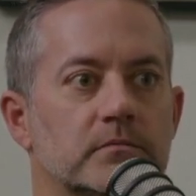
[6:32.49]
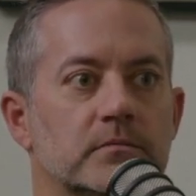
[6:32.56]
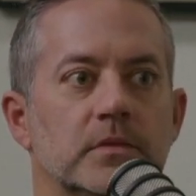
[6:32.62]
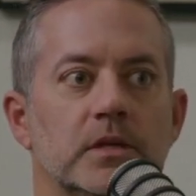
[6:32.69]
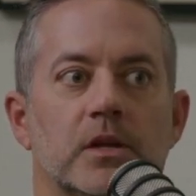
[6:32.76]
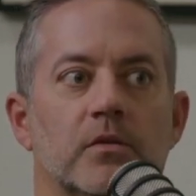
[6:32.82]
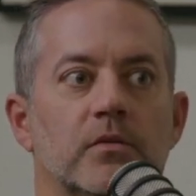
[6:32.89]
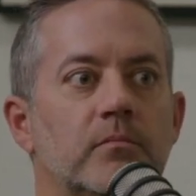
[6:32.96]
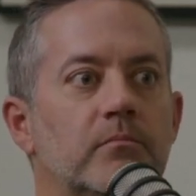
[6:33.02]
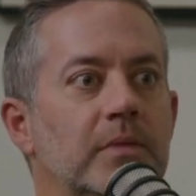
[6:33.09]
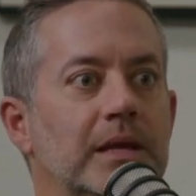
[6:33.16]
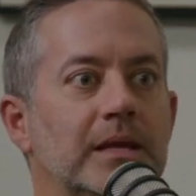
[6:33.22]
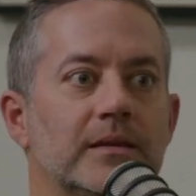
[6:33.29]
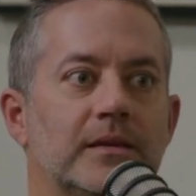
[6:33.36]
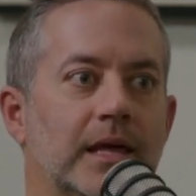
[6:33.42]
you know the
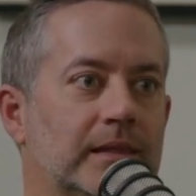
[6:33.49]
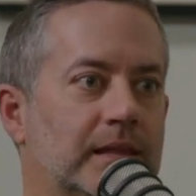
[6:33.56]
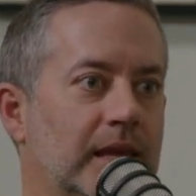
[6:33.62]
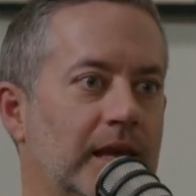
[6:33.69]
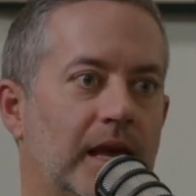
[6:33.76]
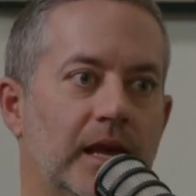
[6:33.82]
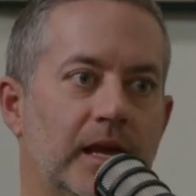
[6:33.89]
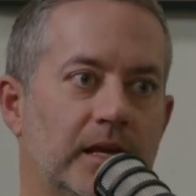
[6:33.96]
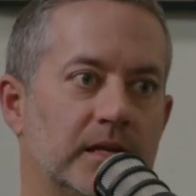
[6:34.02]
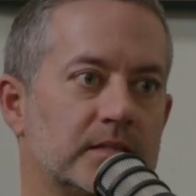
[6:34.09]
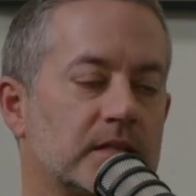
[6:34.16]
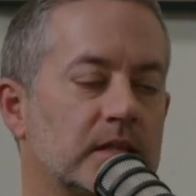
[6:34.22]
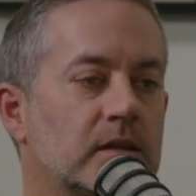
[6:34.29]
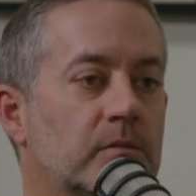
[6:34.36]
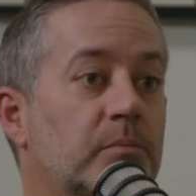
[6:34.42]
meat that they ate
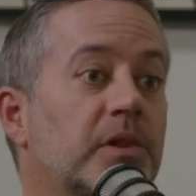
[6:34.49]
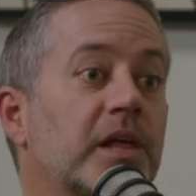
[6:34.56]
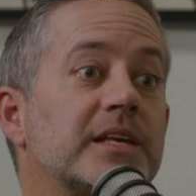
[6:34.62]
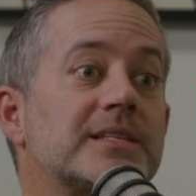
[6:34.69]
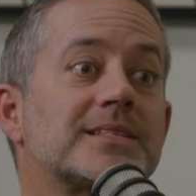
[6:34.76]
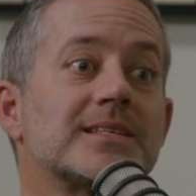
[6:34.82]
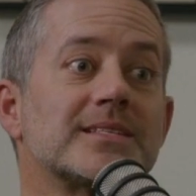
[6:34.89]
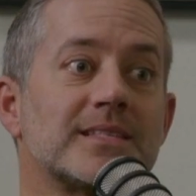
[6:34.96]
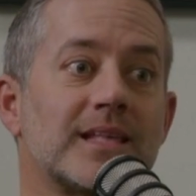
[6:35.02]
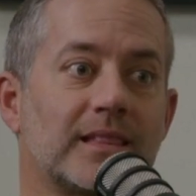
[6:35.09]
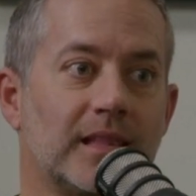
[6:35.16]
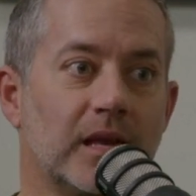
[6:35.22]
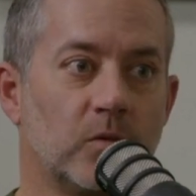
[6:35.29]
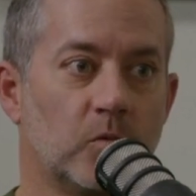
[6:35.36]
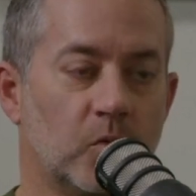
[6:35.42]
and the places that
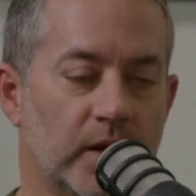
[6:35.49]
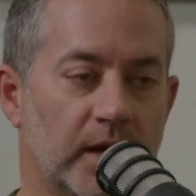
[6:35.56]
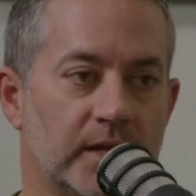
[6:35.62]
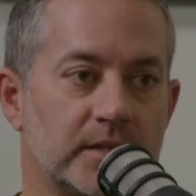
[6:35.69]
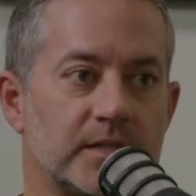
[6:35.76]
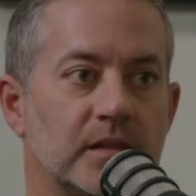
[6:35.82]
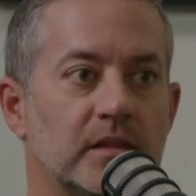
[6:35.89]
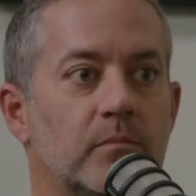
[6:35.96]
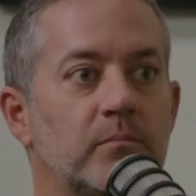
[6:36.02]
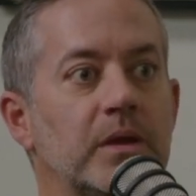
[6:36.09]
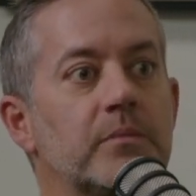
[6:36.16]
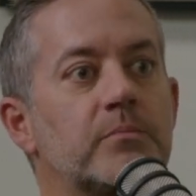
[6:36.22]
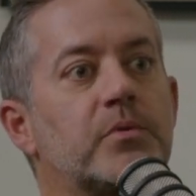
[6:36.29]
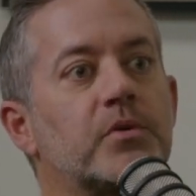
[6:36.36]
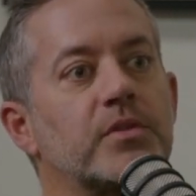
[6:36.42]
they went and the
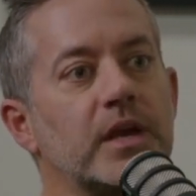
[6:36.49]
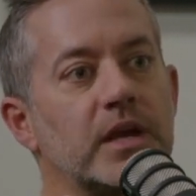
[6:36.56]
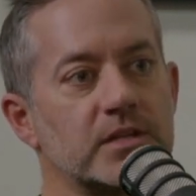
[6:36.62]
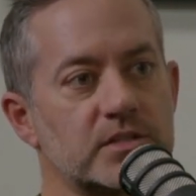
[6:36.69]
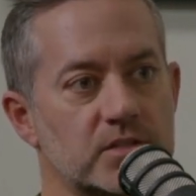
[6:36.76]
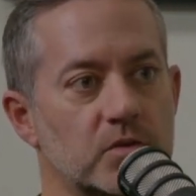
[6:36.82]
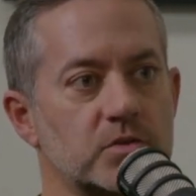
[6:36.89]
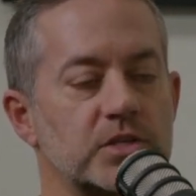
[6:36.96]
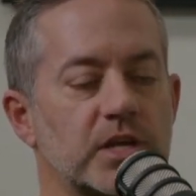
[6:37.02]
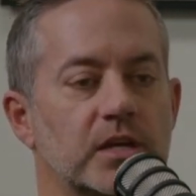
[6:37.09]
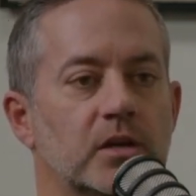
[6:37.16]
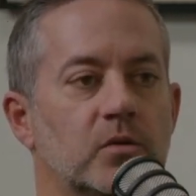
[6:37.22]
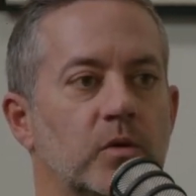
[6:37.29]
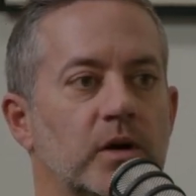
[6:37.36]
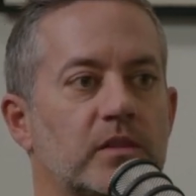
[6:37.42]
people they
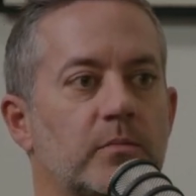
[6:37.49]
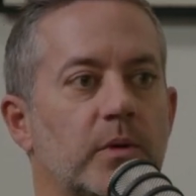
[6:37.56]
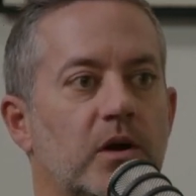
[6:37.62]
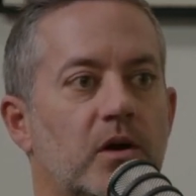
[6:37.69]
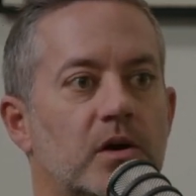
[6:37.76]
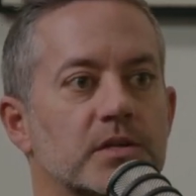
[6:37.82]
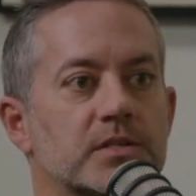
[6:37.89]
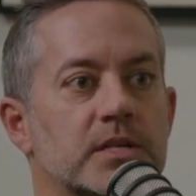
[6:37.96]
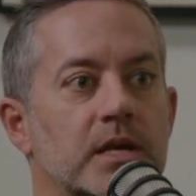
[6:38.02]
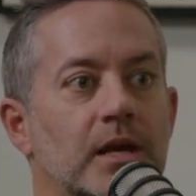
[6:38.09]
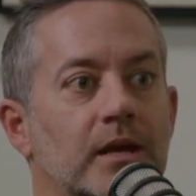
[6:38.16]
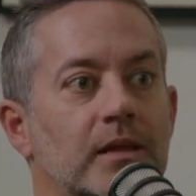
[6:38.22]
associated with because